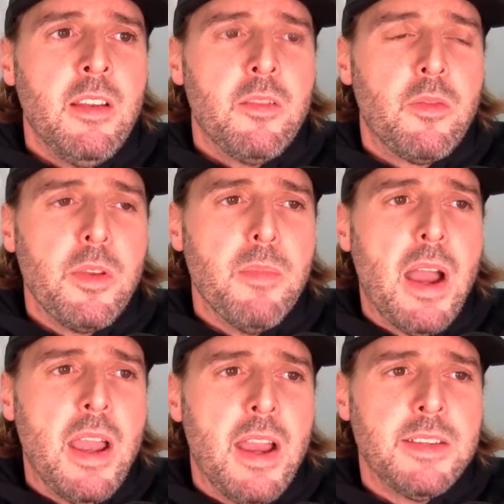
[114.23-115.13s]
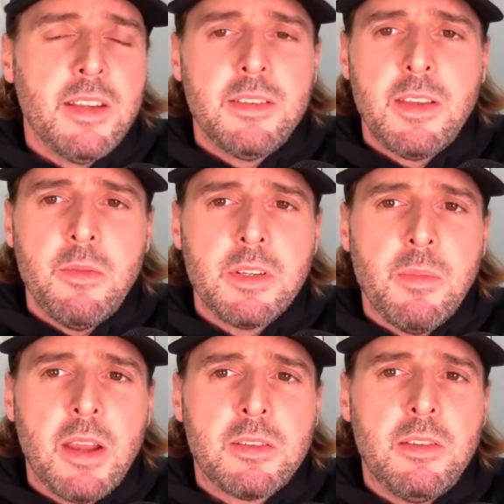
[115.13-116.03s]
with my eyes, I'd say it was
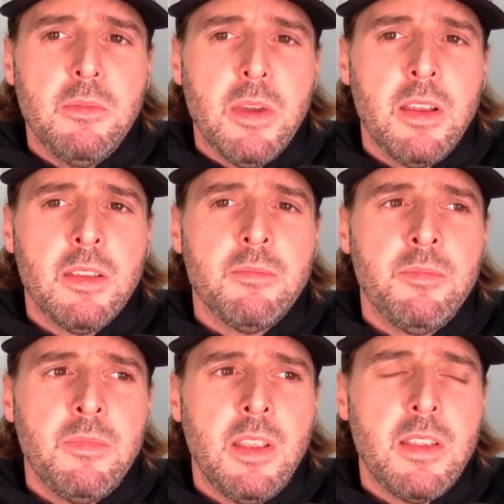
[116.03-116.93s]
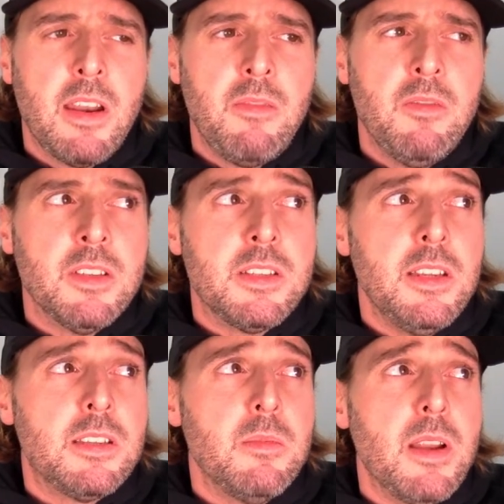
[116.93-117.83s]
about 2 million. And then I've even
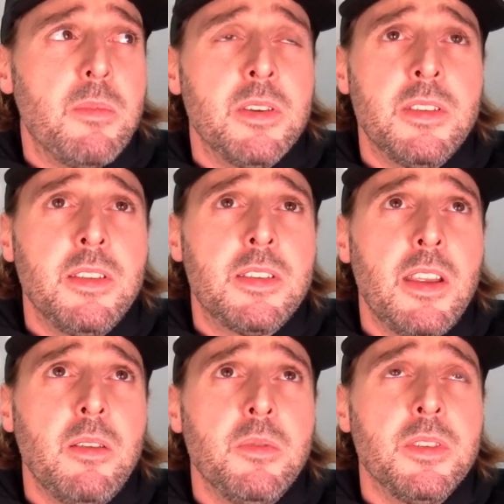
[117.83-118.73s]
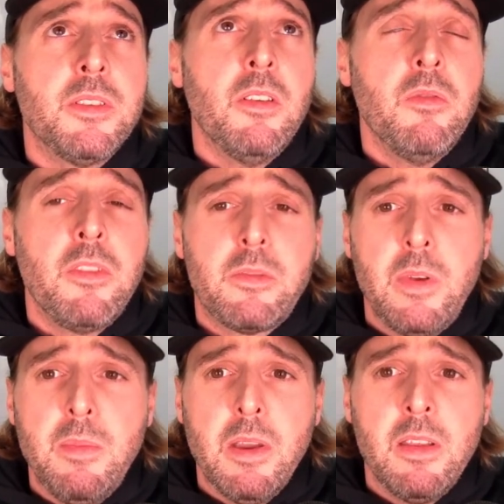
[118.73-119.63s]
seen some numbers that say it was over
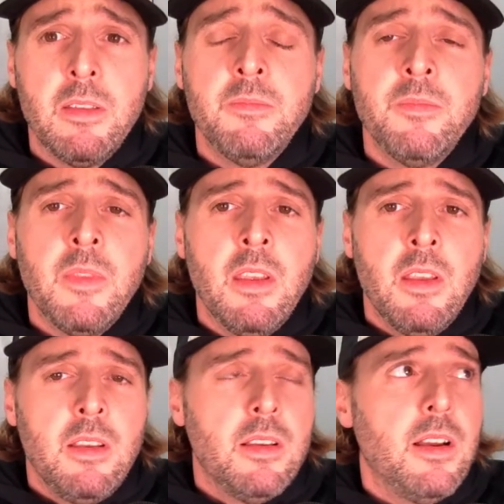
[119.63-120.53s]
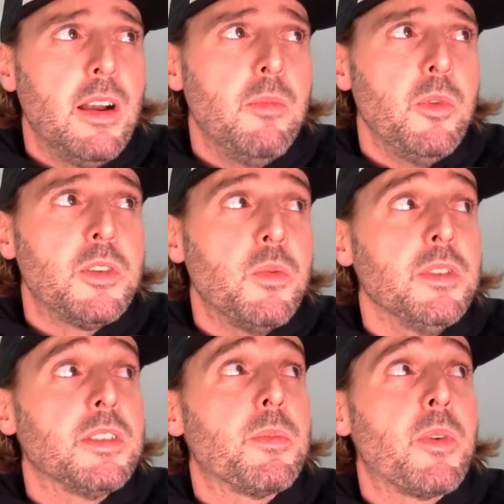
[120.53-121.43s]
3 million, which
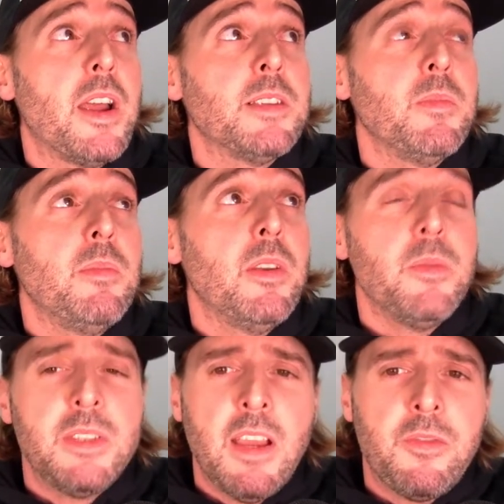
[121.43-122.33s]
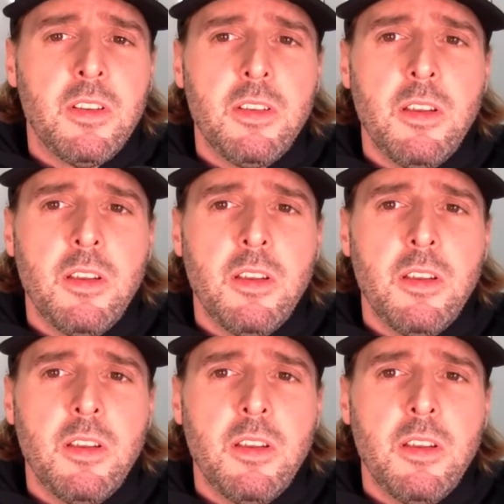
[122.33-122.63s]
wouldn't surprise me, but it was definitely